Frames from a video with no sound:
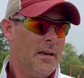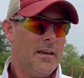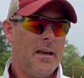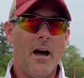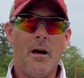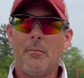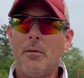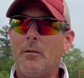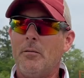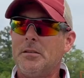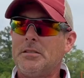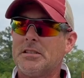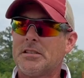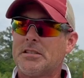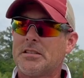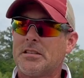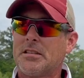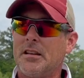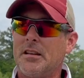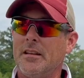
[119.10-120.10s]
Yeah, I mean, we
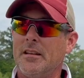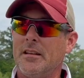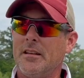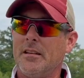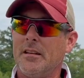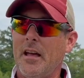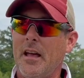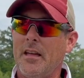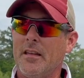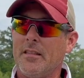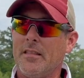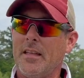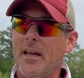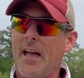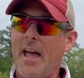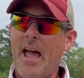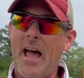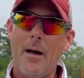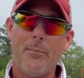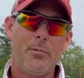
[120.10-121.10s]
just uh, that
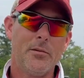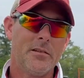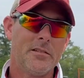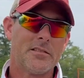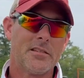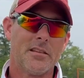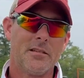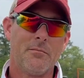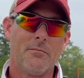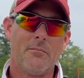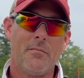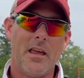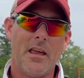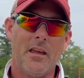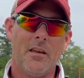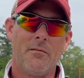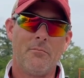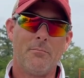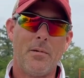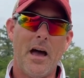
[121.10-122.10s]
happens in,
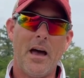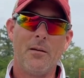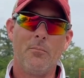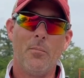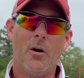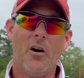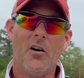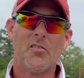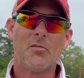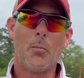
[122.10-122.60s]
in bat and ball